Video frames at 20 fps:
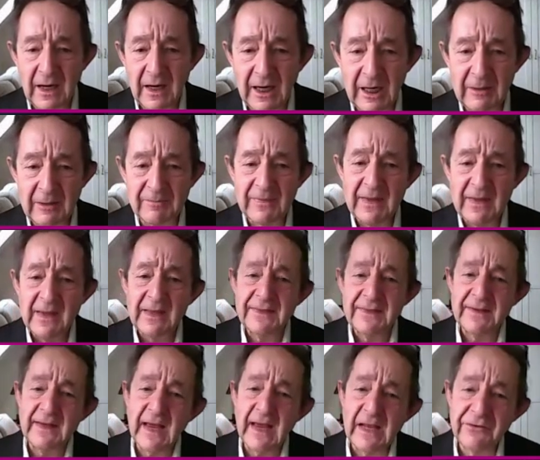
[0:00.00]

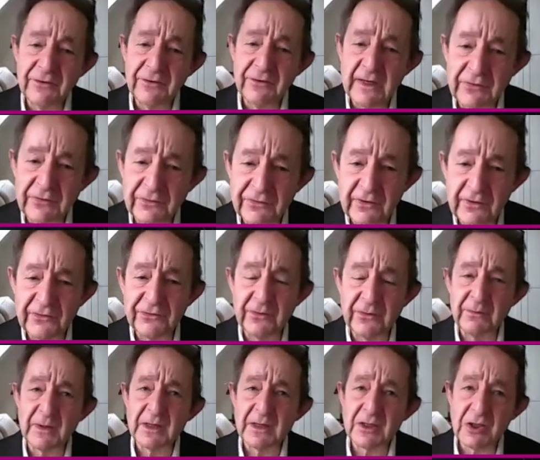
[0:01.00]
The education
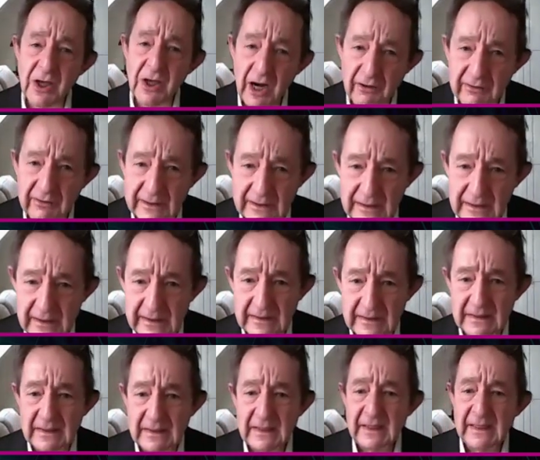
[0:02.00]
system
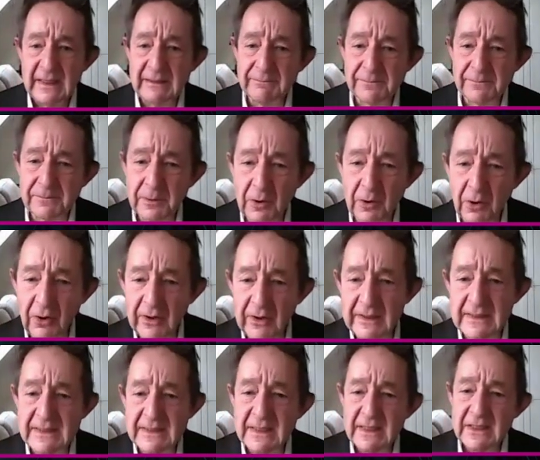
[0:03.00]
currently
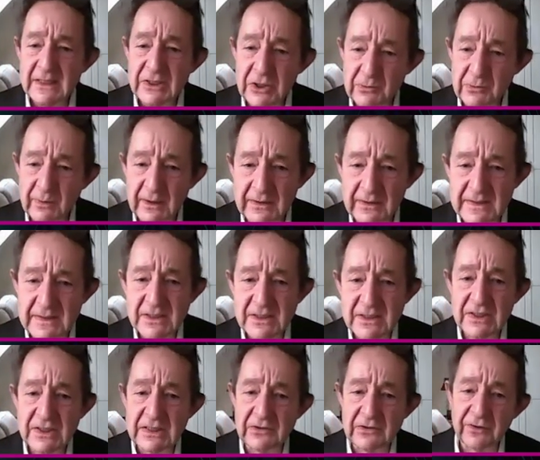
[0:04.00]
employs humans
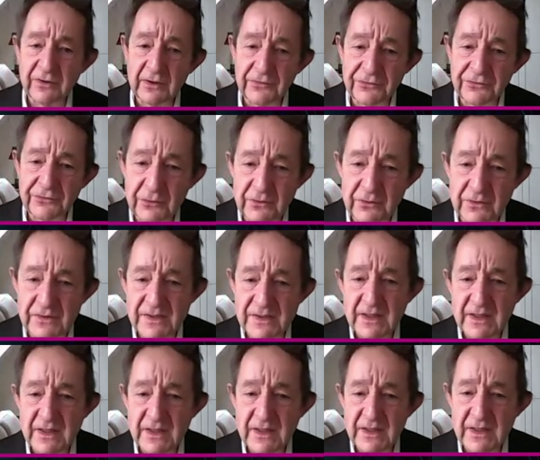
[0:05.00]
to teach our
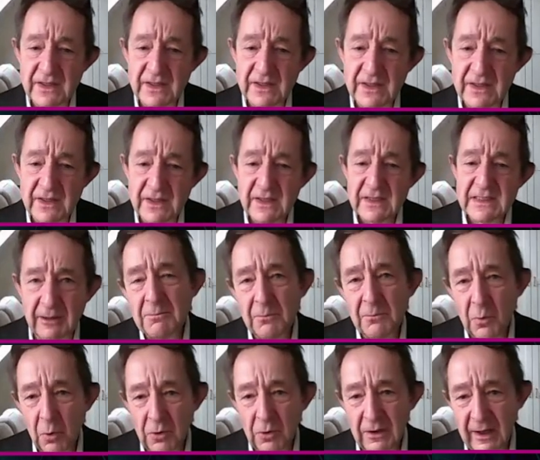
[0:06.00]
students to
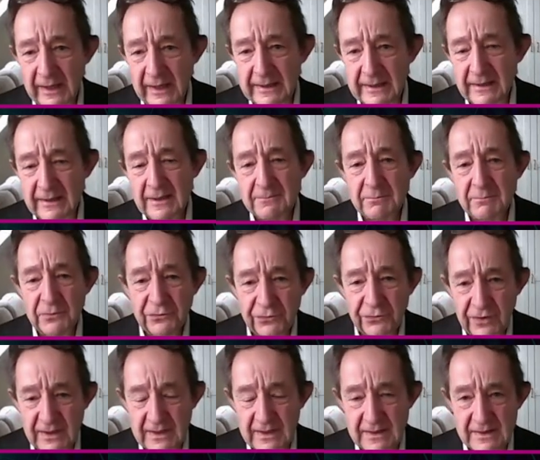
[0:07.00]
become more
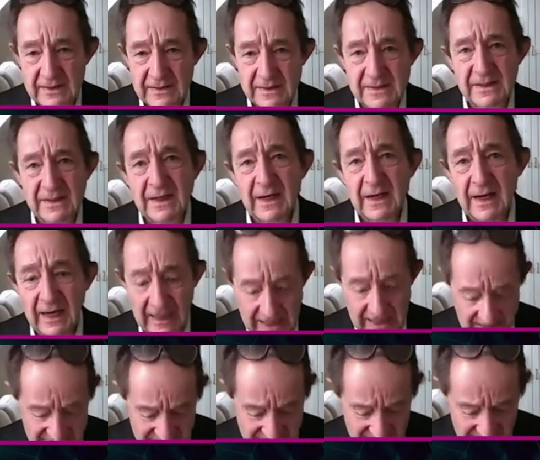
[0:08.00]
like
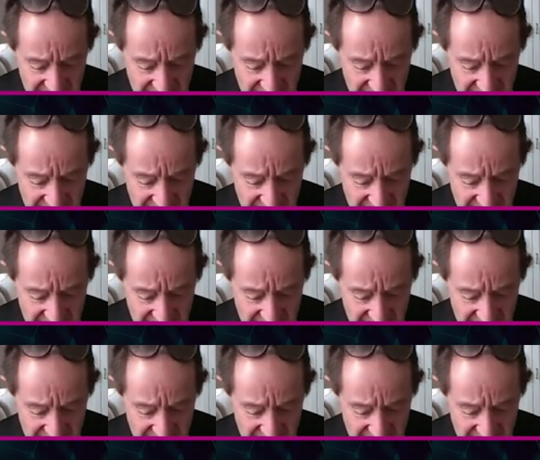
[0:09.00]
machines.